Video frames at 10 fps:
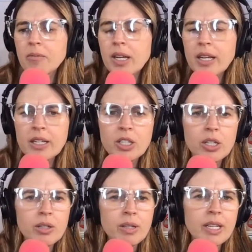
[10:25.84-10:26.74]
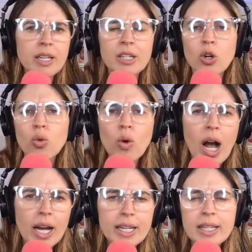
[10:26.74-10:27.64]
in
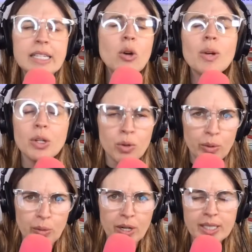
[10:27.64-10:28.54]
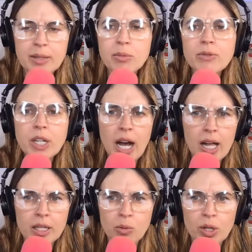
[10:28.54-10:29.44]
karate like no one knew who he was he moved to
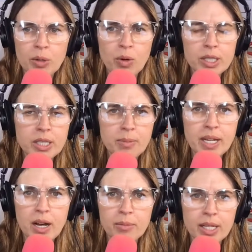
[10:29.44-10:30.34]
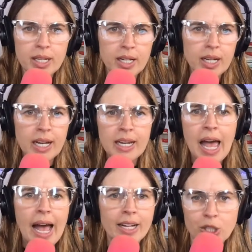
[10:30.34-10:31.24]
hollywood he wanted to become like a an
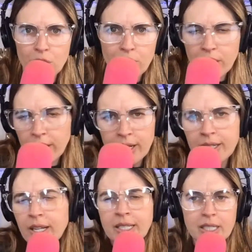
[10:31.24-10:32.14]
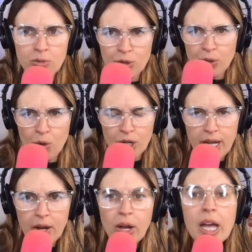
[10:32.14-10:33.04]
actor it didn't really work
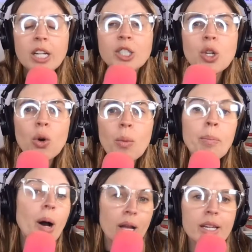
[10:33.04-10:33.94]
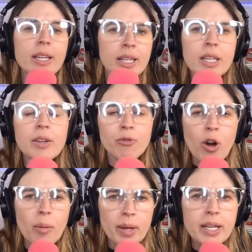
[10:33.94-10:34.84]
out so but he
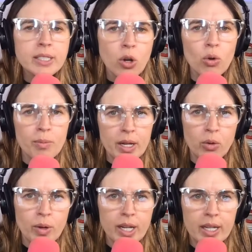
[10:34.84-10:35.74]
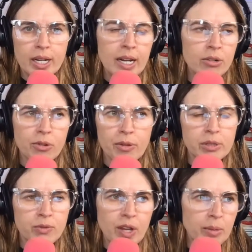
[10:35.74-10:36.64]
from his gold medal winning and i don't know if it
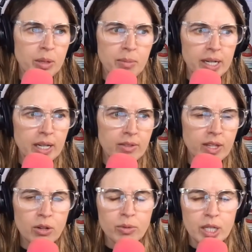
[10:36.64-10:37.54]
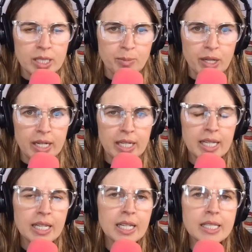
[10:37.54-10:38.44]
was family money they don't really explain
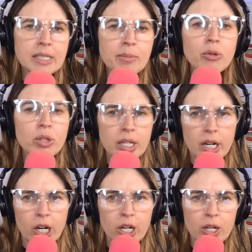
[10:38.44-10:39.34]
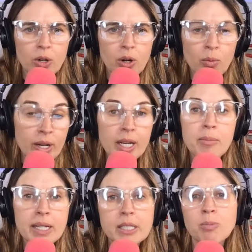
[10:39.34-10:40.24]
he, he's a millionaire when he
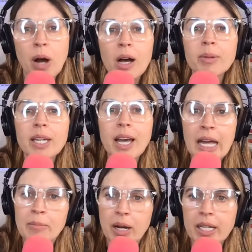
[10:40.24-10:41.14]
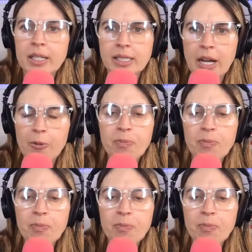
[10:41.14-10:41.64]
meets bobby and mike cassell